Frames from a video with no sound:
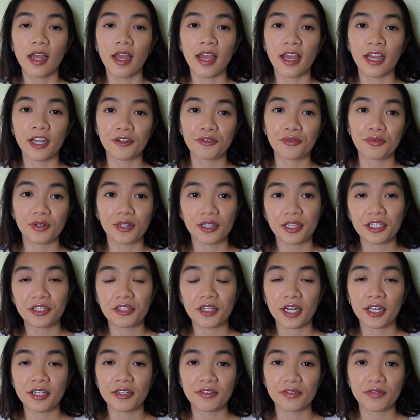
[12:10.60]
and really
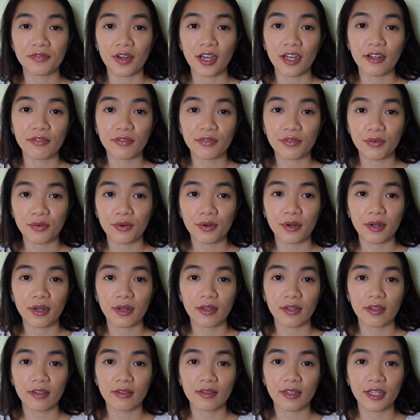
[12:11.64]
trying to fight
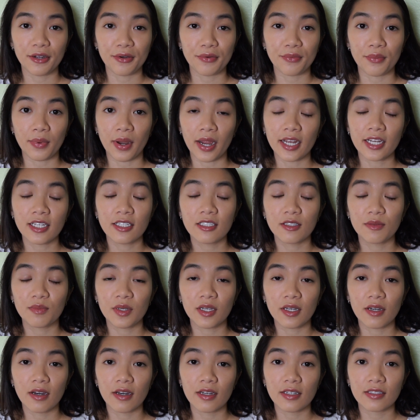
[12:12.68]
for their rights,
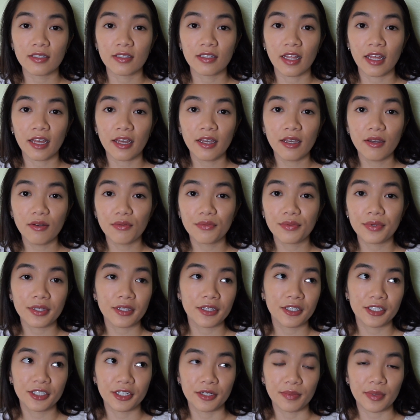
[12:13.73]
because they
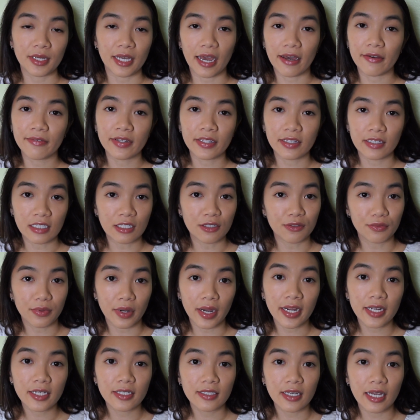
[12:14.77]
really should be having these
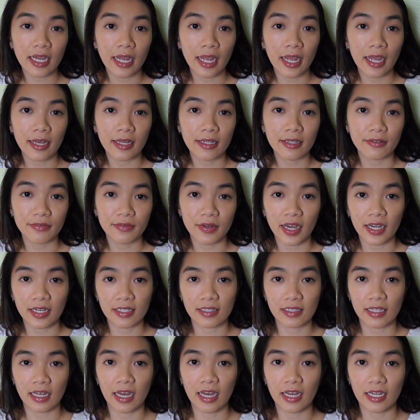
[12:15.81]
rights. And the fact
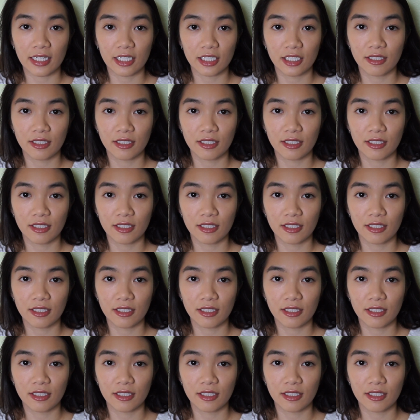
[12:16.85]
that